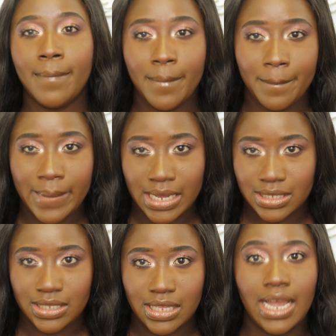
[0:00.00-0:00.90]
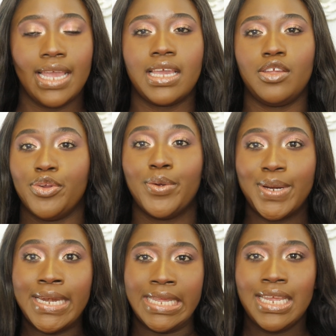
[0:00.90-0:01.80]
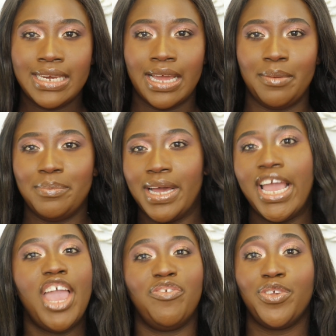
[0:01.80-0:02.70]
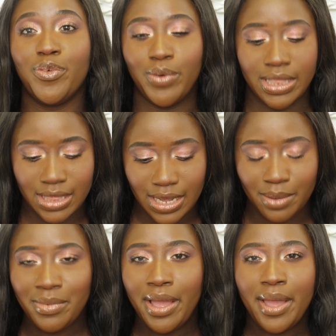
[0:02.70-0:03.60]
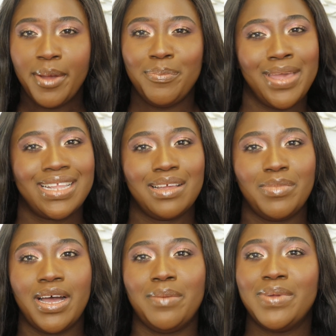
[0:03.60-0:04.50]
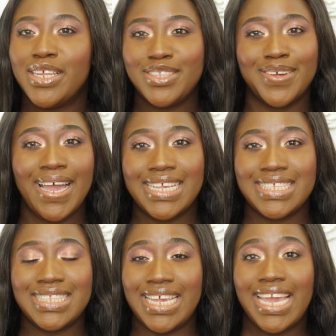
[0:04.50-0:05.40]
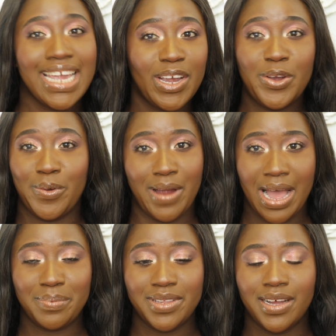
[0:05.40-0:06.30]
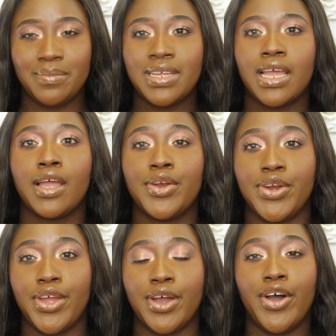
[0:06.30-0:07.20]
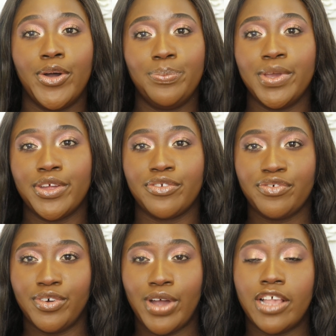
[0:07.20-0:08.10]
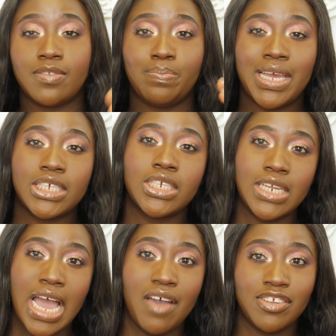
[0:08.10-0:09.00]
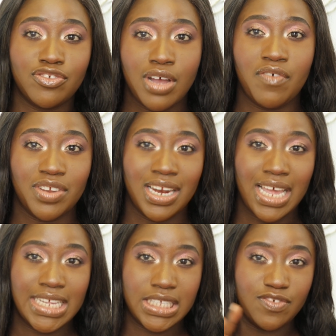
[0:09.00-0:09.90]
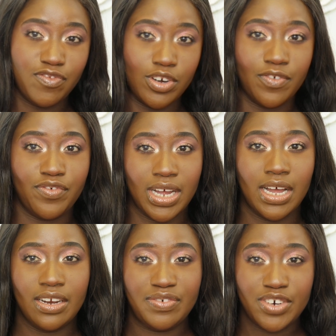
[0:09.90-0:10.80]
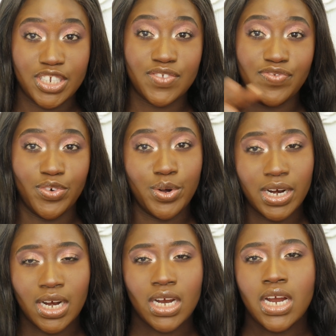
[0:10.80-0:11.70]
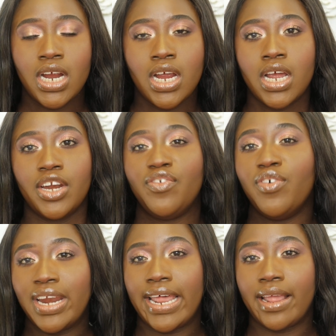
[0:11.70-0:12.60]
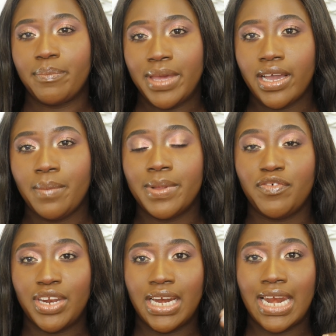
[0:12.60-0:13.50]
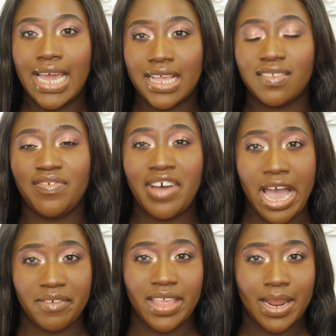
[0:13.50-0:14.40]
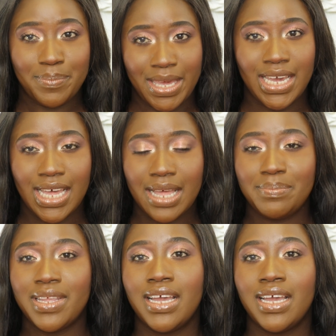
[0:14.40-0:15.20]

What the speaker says: must. Like, you don't need them, but if you want them, pick them up. Don't hesitate, grab them. They are beautiful. Especially I haven't tried for the first four, the four that I didn't pick up, but for the last 5 that I pick up.